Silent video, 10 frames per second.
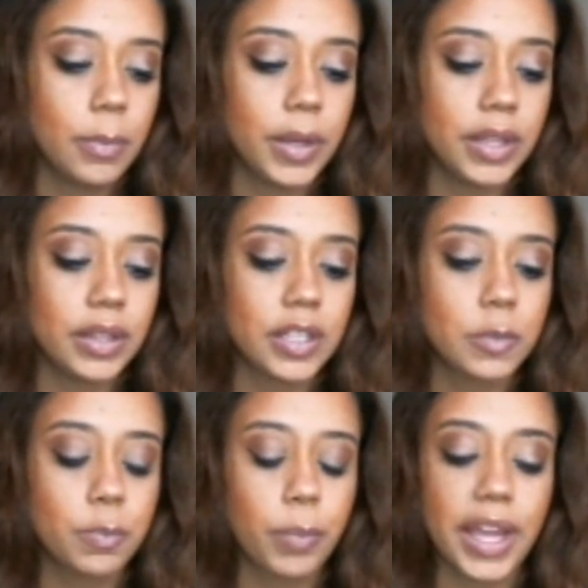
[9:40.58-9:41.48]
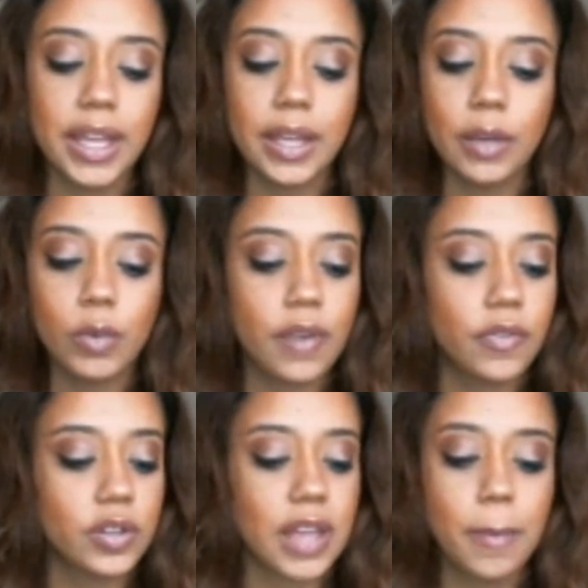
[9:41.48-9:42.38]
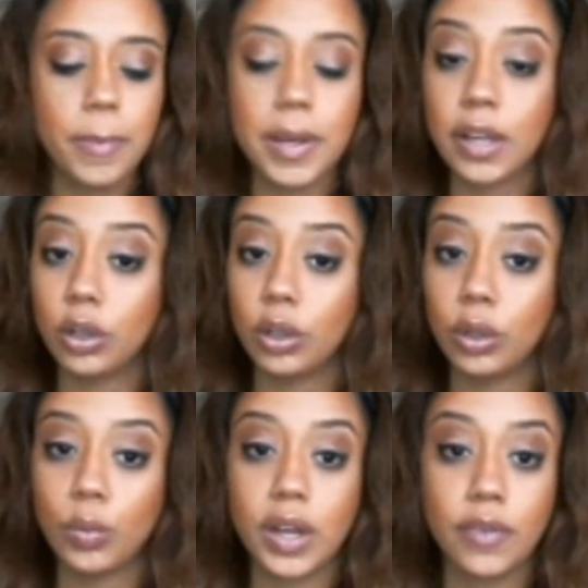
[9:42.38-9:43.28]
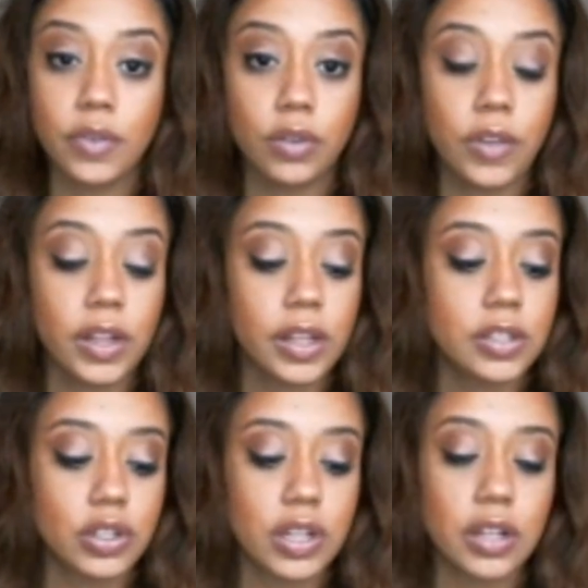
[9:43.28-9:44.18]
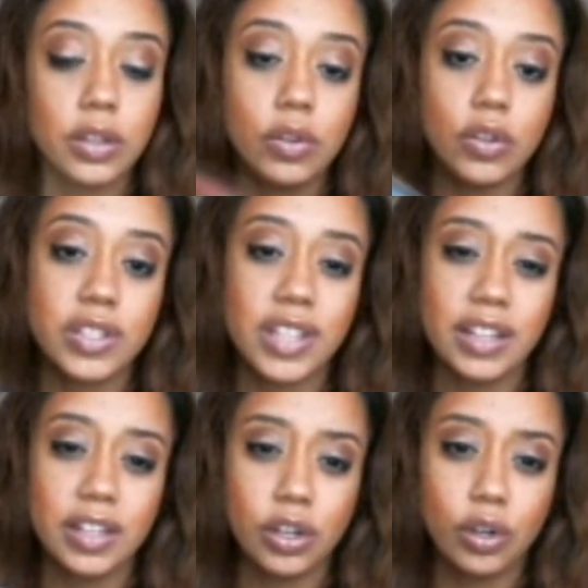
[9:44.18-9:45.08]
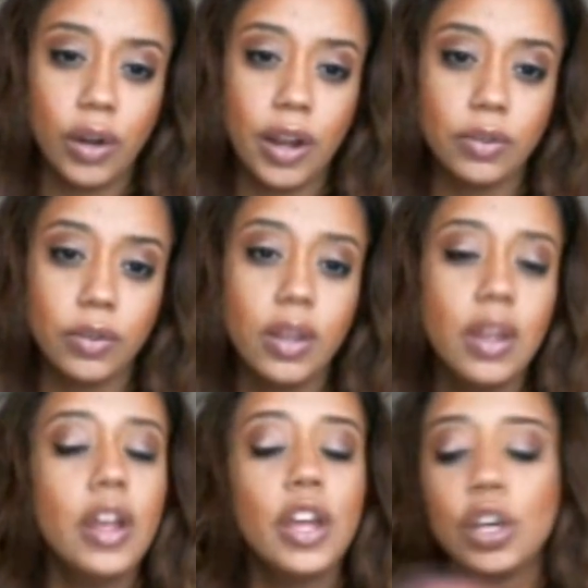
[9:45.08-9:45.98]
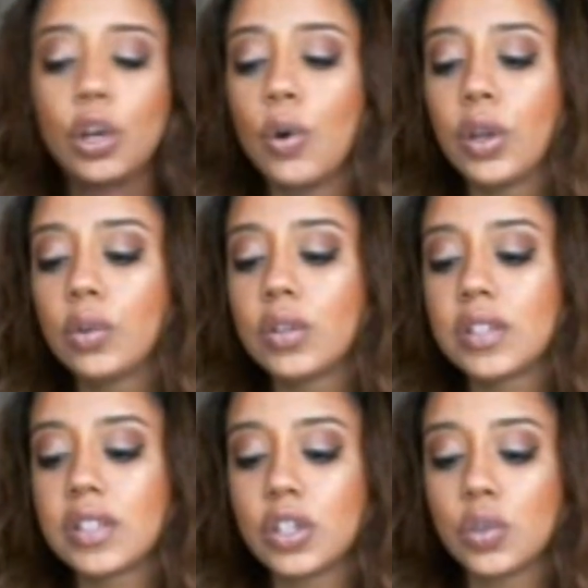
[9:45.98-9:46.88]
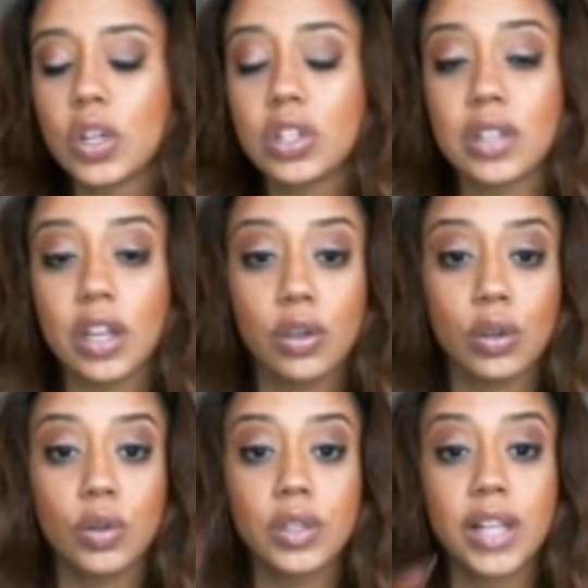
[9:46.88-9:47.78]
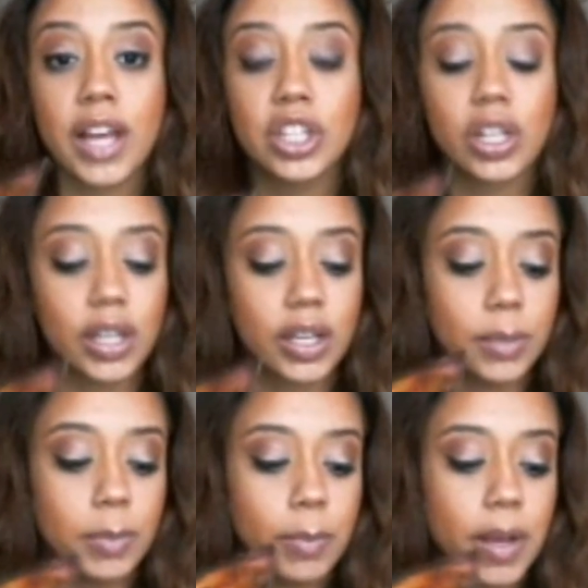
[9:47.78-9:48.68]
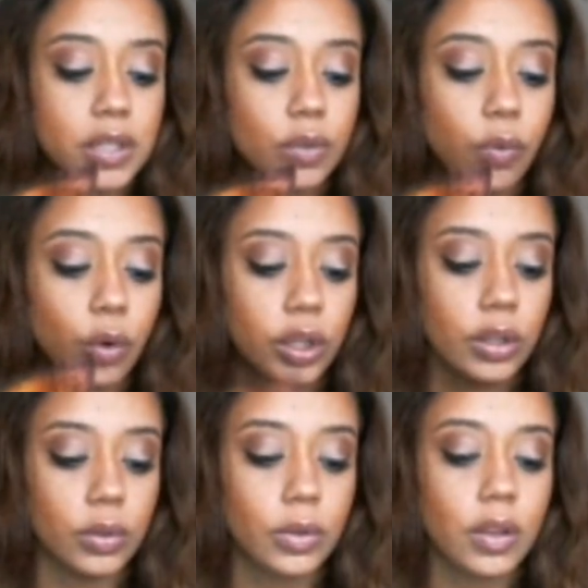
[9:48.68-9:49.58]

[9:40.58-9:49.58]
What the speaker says: But despite whatever's happening or whatever your feelings are telling you, you're standing your ground. You're going towards a situation that you know is logically going to be best for you.